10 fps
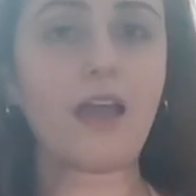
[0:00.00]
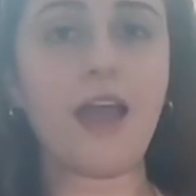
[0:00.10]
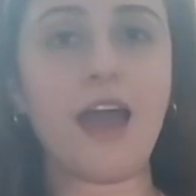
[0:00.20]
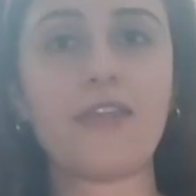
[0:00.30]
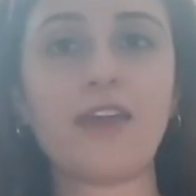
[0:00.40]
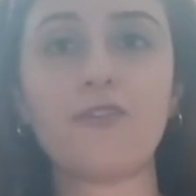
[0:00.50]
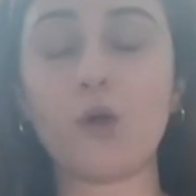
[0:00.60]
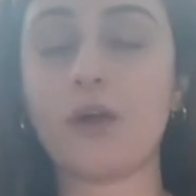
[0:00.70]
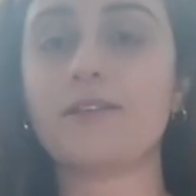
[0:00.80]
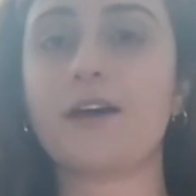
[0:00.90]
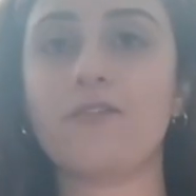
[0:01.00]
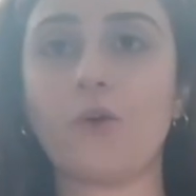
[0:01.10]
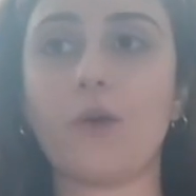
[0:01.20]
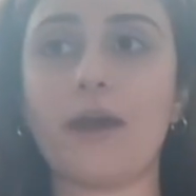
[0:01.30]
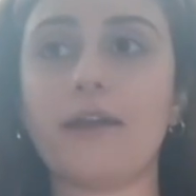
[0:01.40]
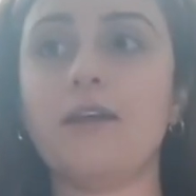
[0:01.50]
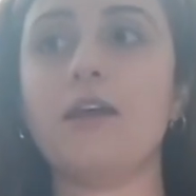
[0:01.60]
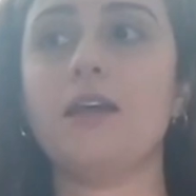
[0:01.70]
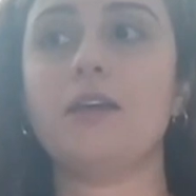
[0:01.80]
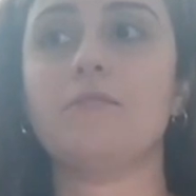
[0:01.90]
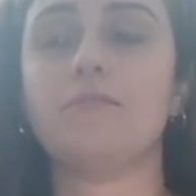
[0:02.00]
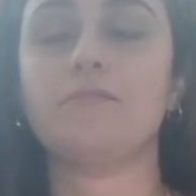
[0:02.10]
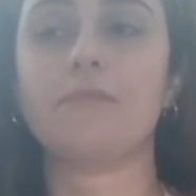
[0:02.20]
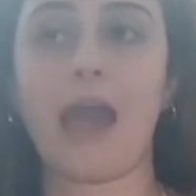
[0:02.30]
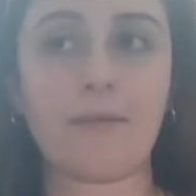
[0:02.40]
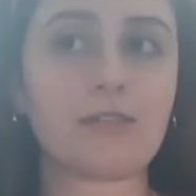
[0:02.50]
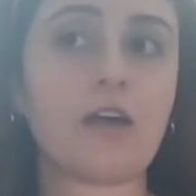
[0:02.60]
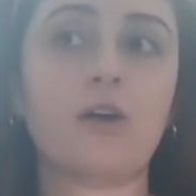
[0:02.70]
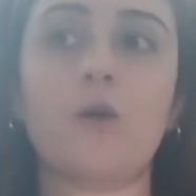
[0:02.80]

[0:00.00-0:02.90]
And then of course avoid Amazon